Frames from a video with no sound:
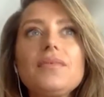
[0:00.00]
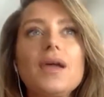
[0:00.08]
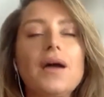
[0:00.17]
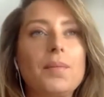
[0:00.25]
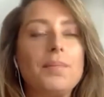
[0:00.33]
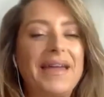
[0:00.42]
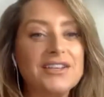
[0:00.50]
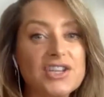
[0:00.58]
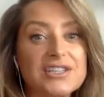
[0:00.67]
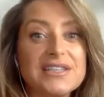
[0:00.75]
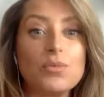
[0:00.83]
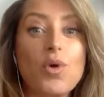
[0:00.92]
um,
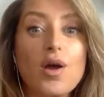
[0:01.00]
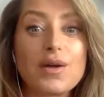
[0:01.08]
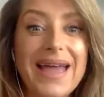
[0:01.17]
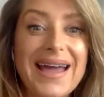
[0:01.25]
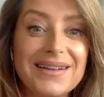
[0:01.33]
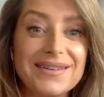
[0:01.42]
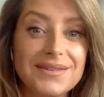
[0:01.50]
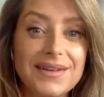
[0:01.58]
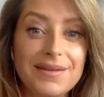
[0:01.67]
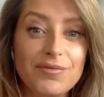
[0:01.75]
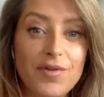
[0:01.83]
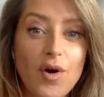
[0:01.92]
energetic work can
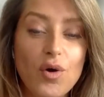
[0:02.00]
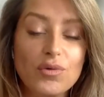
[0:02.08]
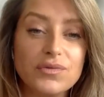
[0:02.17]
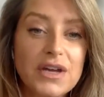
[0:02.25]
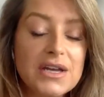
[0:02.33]
involve.